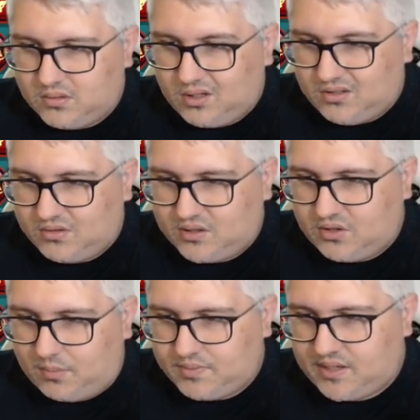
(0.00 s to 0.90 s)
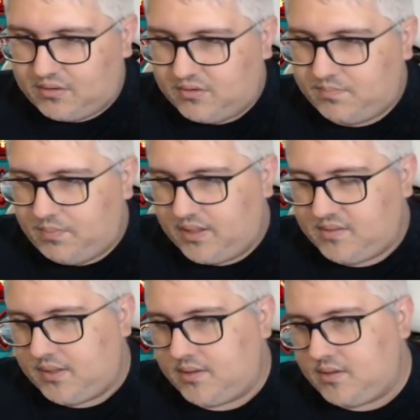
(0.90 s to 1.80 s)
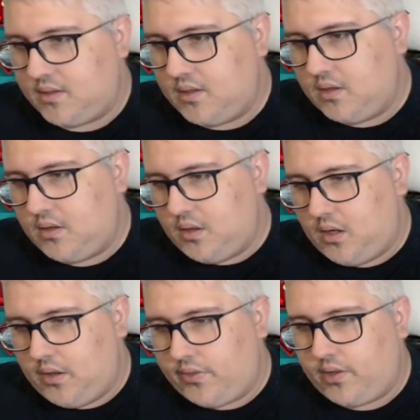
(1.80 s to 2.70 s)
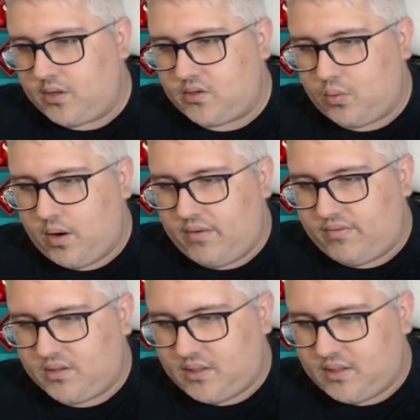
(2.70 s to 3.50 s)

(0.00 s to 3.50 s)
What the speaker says: Not on the top, second placement. Not so relevant.